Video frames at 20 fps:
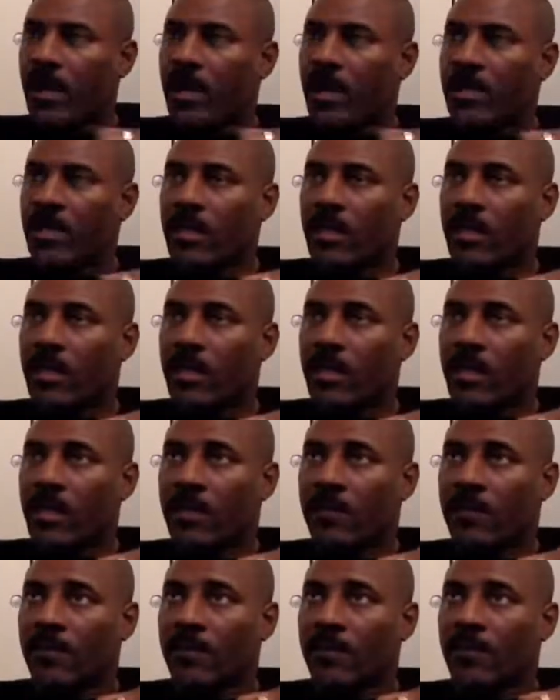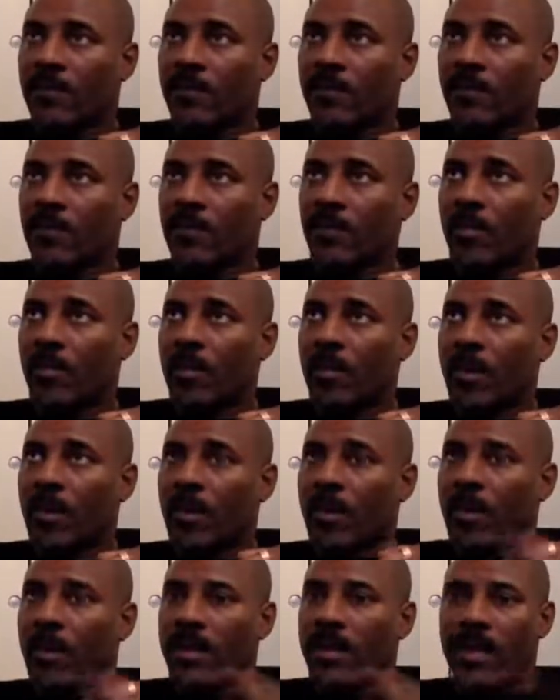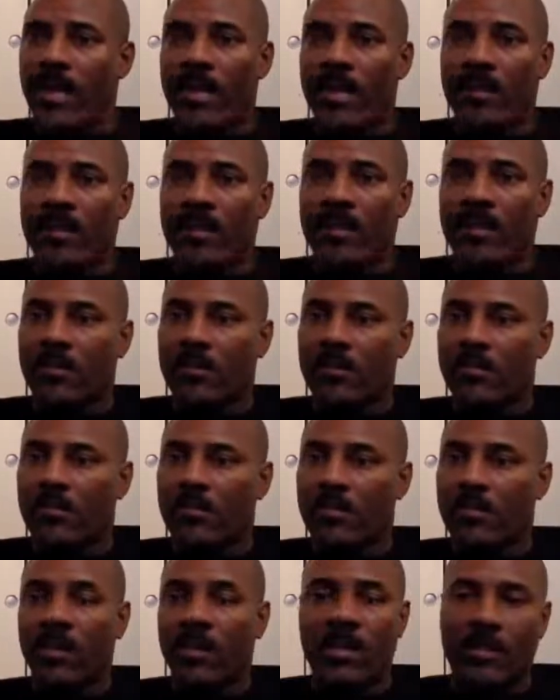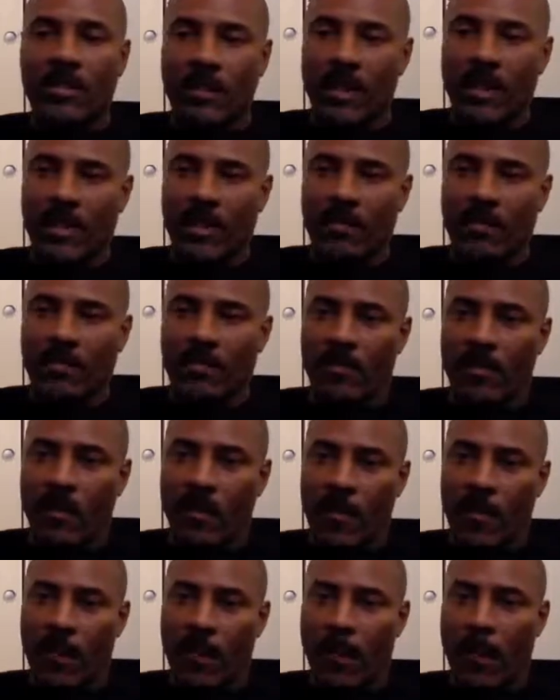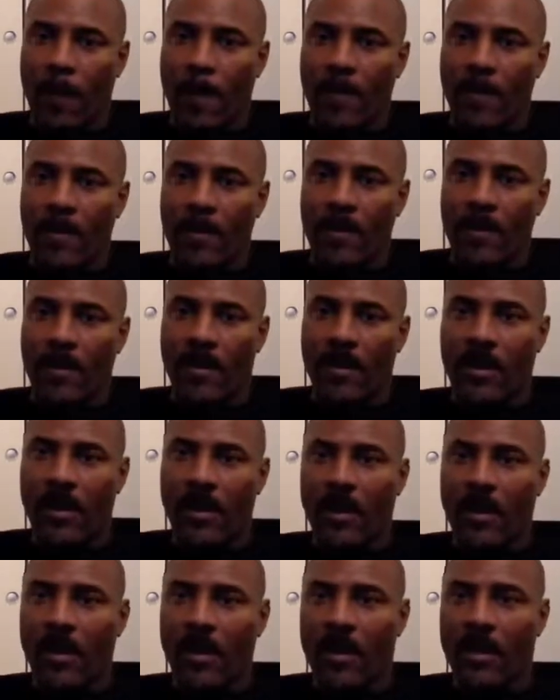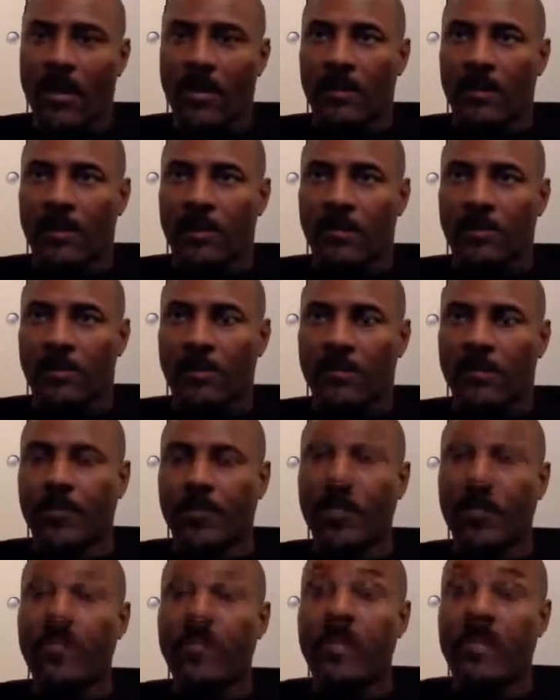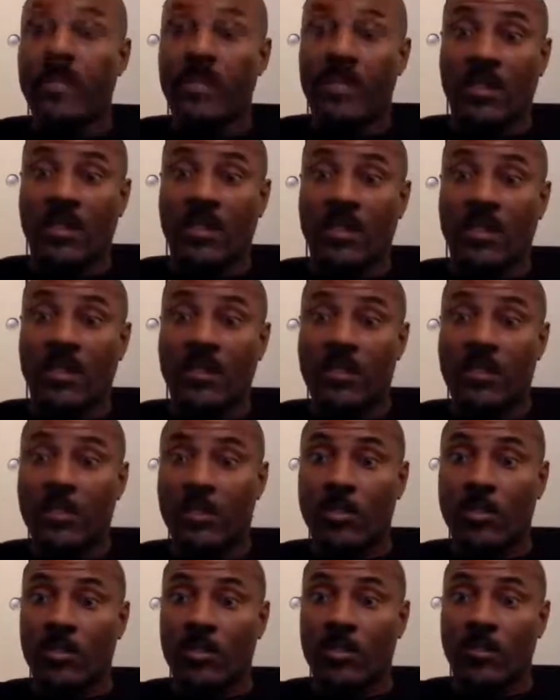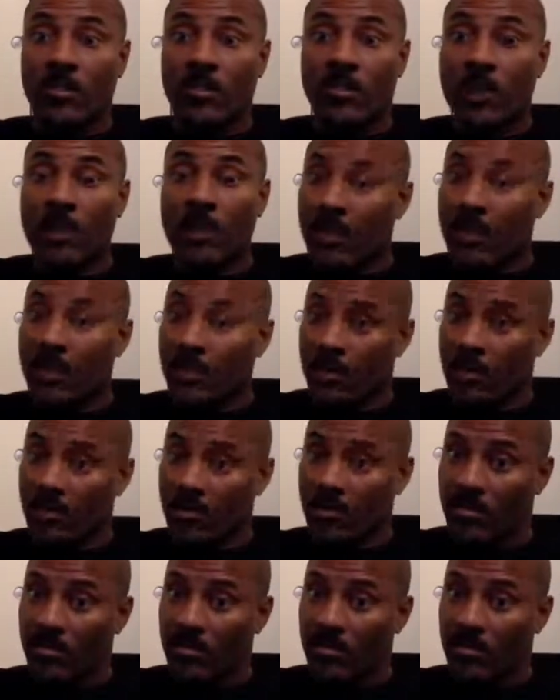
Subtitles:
It tastes good to me. It tastes good to my nephew.